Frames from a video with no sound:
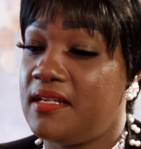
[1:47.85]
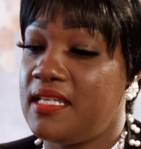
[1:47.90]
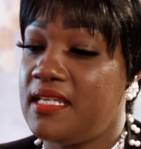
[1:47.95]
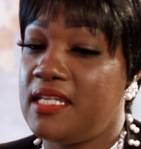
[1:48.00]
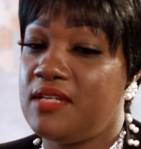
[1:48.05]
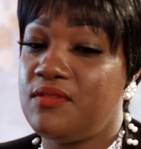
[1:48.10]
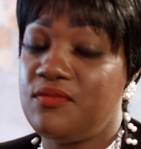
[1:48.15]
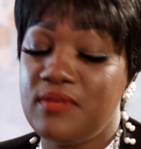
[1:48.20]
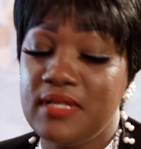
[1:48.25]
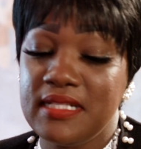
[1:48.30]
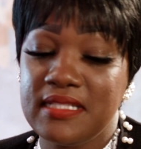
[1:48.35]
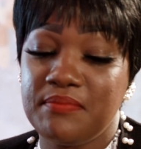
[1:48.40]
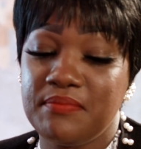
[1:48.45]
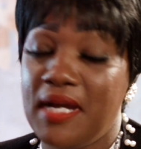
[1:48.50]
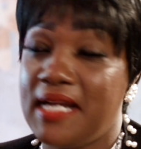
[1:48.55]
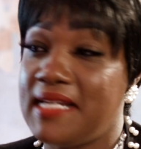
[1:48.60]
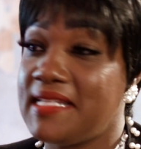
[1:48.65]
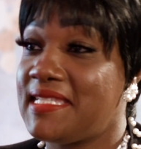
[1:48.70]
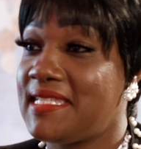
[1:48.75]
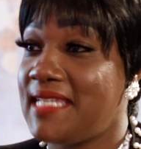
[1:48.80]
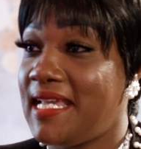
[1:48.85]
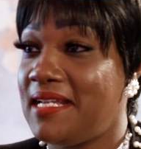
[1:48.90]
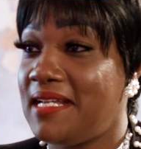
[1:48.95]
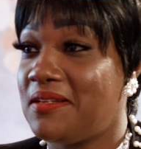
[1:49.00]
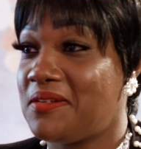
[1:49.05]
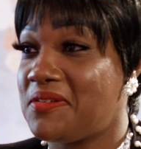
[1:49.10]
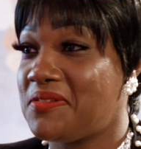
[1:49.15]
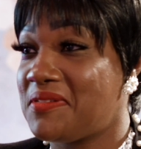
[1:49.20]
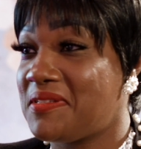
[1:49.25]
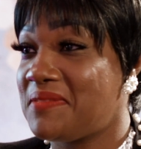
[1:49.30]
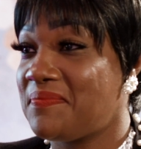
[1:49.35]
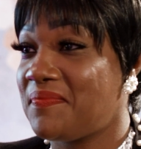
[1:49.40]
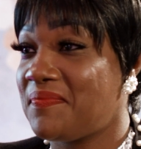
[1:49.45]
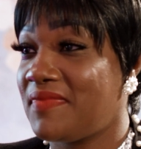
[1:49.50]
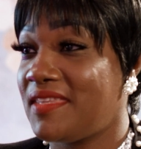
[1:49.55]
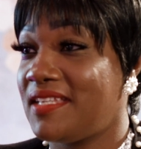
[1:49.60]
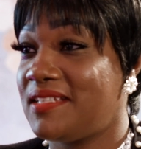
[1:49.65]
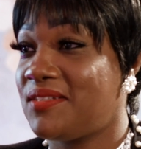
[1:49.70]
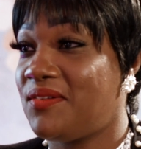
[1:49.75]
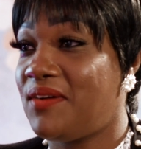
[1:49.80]
It was my sailors.
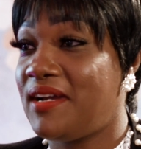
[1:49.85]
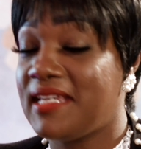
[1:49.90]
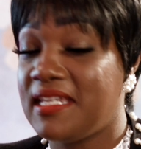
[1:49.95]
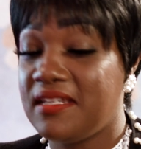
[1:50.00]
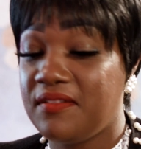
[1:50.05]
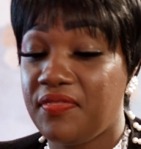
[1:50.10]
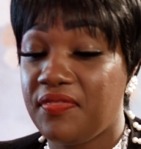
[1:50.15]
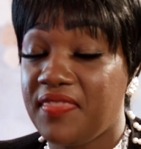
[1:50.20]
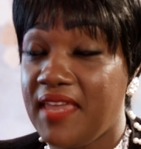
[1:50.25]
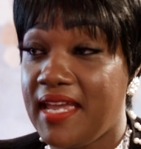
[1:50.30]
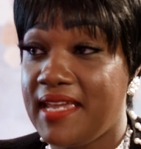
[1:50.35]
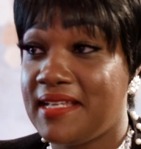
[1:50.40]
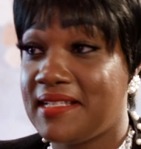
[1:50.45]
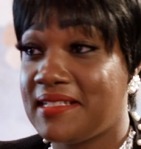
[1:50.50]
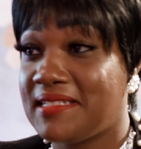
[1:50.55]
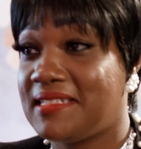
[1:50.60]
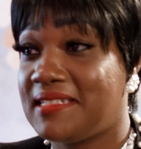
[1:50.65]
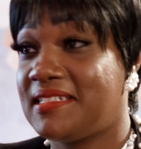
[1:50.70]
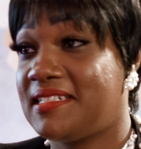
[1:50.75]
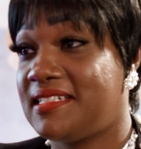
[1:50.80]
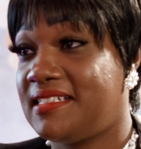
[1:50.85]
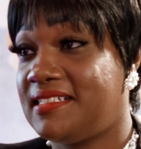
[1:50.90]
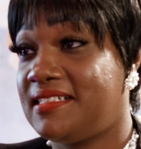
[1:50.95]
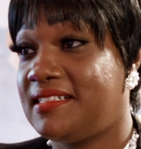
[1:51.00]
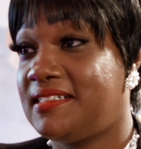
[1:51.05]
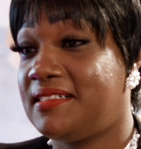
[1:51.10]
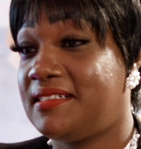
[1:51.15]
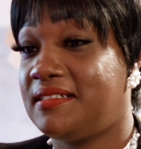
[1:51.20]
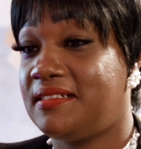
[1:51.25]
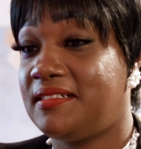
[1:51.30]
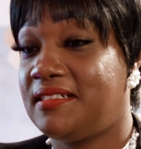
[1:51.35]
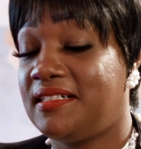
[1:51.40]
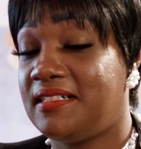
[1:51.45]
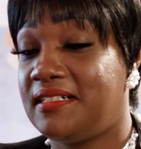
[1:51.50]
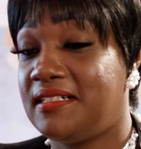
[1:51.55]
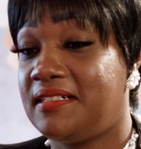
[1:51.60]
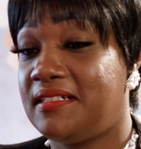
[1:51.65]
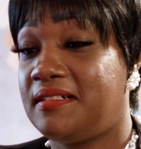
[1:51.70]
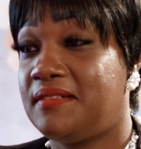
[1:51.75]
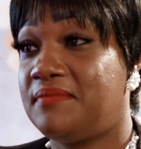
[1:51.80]
So I give thanks to
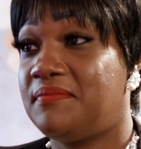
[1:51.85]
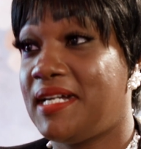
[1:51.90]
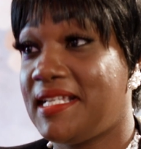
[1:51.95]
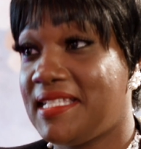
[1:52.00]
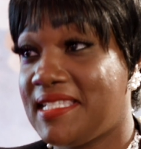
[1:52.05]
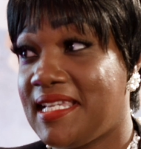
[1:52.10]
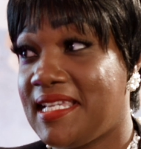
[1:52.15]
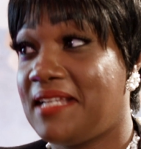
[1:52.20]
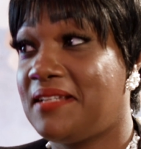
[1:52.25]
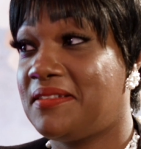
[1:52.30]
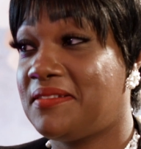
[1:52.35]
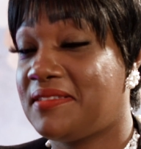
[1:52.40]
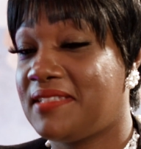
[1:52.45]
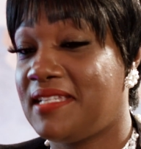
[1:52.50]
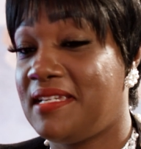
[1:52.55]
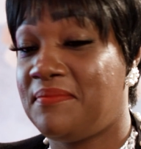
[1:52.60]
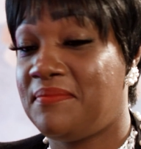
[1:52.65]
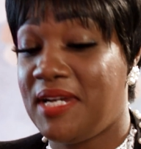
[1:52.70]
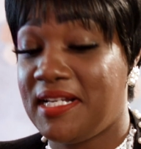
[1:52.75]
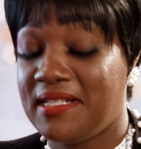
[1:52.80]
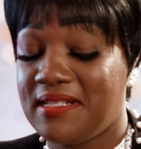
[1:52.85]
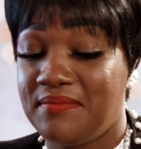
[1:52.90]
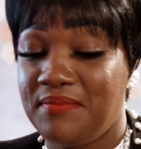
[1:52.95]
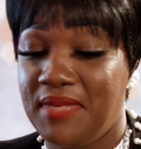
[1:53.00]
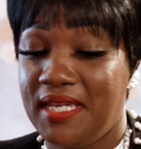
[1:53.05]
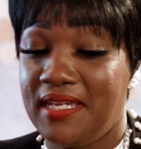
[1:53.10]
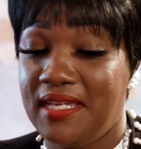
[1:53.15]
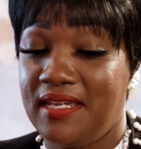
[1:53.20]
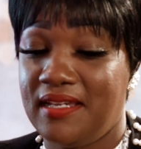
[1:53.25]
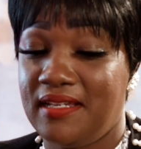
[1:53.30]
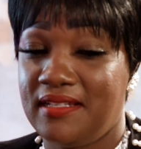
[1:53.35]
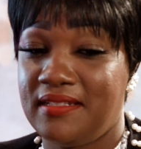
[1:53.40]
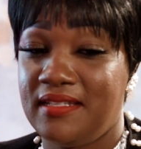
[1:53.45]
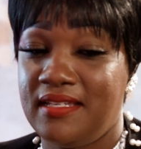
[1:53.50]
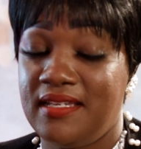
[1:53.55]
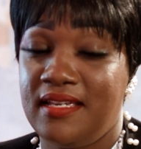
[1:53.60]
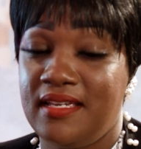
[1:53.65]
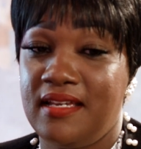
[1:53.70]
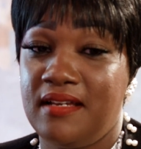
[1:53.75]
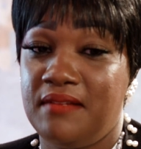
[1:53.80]
my sailors in my command.
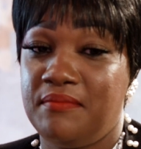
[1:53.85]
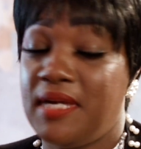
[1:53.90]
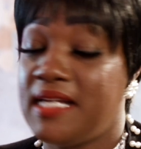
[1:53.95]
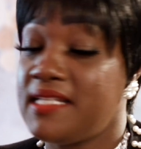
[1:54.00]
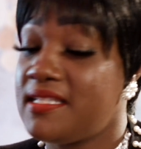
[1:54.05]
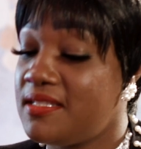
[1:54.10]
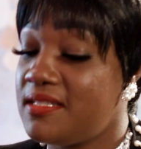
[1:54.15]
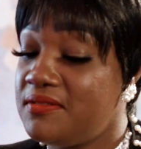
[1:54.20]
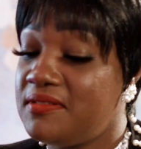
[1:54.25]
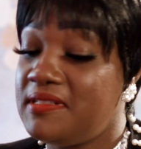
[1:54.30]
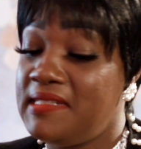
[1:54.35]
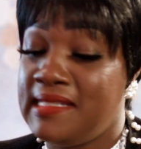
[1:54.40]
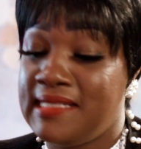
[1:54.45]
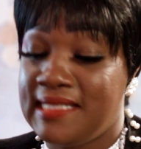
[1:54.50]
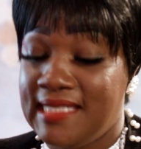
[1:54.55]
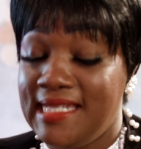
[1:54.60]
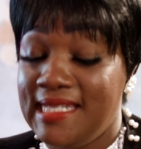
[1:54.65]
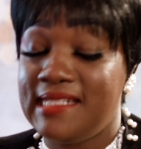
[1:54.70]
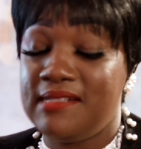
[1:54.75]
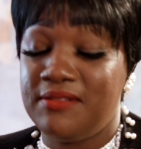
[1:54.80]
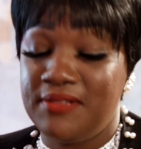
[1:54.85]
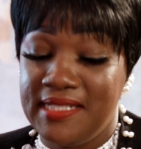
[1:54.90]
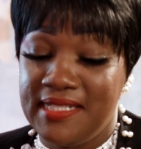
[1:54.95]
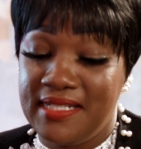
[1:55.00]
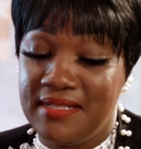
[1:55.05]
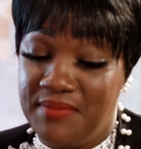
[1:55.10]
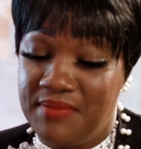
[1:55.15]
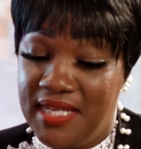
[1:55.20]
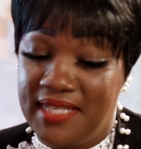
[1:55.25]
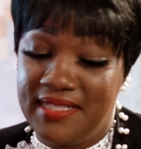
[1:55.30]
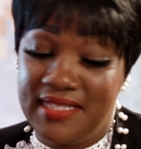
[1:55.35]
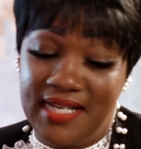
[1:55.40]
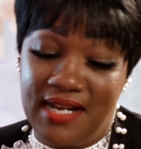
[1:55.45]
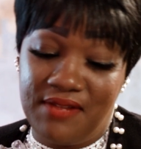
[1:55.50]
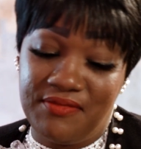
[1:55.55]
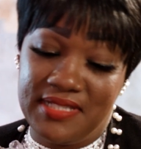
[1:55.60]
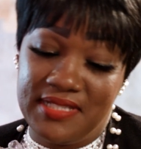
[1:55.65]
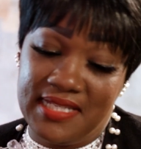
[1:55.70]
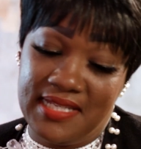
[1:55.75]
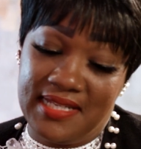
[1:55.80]
My sea duty command that I
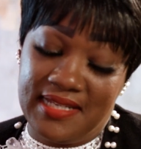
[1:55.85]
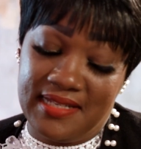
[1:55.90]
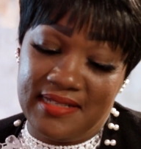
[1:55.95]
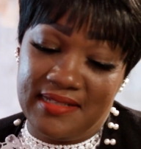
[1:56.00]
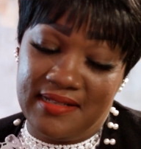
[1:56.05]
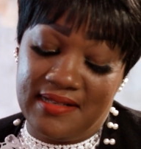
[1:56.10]
was in,